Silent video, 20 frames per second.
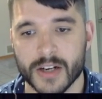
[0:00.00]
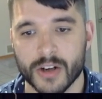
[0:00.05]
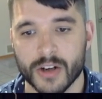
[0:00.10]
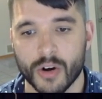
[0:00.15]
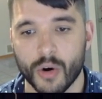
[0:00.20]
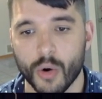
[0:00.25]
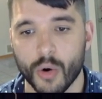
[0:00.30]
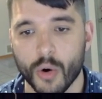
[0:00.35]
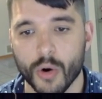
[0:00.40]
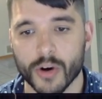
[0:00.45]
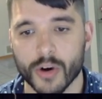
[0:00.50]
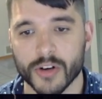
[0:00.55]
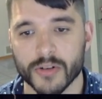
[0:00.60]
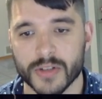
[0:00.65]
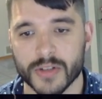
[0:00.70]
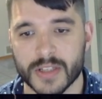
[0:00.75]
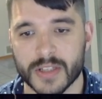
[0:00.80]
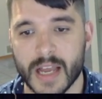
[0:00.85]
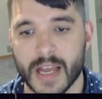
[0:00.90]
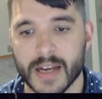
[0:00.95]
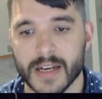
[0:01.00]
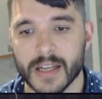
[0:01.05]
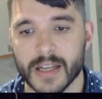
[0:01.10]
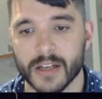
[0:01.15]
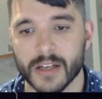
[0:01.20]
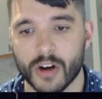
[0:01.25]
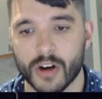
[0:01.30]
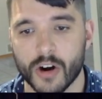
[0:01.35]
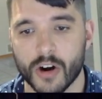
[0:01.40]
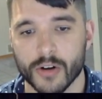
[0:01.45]
or you're sending
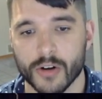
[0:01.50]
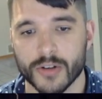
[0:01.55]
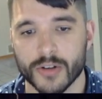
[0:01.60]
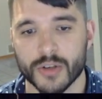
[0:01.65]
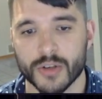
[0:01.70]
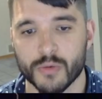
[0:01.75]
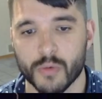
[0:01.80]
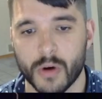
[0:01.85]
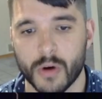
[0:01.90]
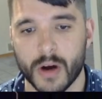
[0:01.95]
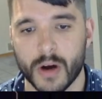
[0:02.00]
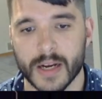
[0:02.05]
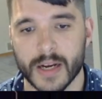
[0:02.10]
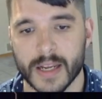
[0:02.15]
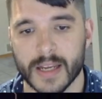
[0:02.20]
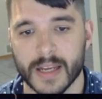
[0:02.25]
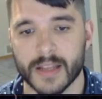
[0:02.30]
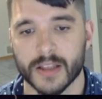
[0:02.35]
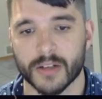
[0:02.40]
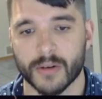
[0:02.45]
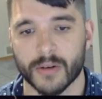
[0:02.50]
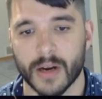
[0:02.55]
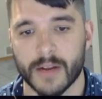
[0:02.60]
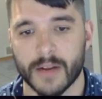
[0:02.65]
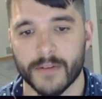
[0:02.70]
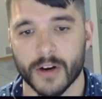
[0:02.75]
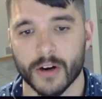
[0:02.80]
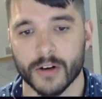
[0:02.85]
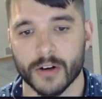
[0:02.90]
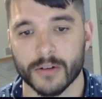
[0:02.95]
cards you want in the
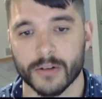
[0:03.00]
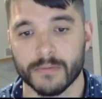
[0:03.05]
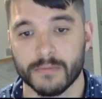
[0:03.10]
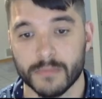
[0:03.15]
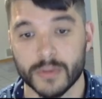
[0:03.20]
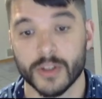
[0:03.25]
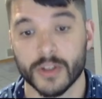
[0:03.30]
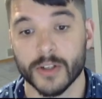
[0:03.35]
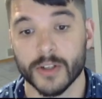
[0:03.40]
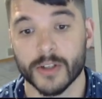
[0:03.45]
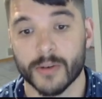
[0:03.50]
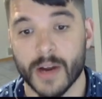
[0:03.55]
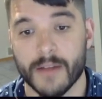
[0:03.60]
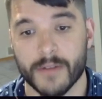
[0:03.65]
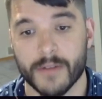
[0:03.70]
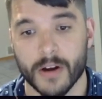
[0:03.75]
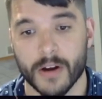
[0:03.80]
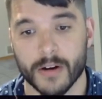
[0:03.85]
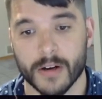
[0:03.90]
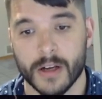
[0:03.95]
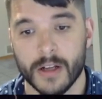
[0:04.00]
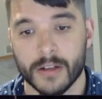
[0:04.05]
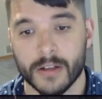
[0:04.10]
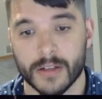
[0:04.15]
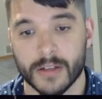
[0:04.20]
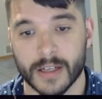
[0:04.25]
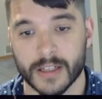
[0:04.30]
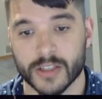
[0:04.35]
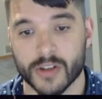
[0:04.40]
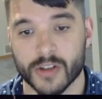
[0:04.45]
graveyard to the graveyard,
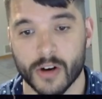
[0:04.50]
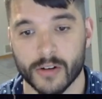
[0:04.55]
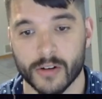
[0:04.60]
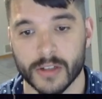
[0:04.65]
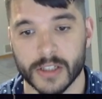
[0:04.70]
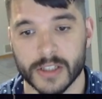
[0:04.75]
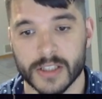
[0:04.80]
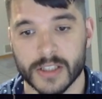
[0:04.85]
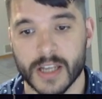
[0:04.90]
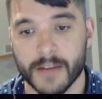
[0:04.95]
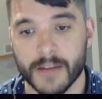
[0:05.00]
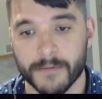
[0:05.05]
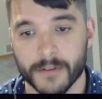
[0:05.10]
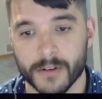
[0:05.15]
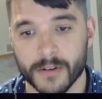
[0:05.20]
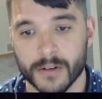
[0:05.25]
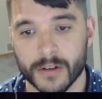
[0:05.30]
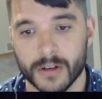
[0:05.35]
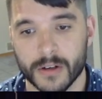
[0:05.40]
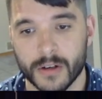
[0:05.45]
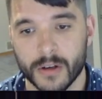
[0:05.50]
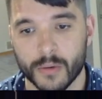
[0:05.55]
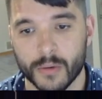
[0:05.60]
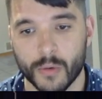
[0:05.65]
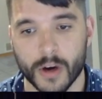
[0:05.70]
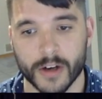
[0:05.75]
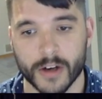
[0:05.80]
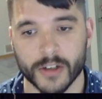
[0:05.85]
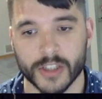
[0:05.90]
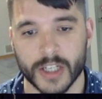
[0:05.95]
like Starleech Seyfert,
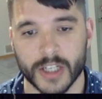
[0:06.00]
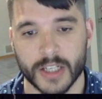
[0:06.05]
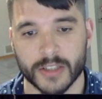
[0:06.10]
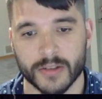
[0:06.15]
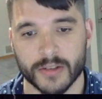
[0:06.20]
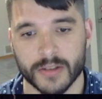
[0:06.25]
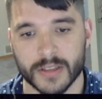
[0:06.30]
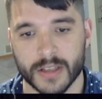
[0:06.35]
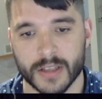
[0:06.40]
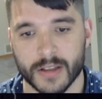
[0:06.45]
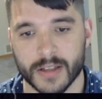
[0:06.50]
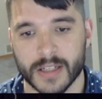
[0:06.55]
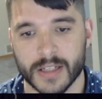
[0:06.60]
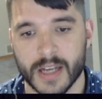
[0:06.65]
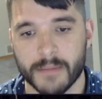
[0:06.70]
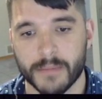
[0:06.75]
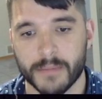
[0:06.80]
Water Enchantress of the Temple,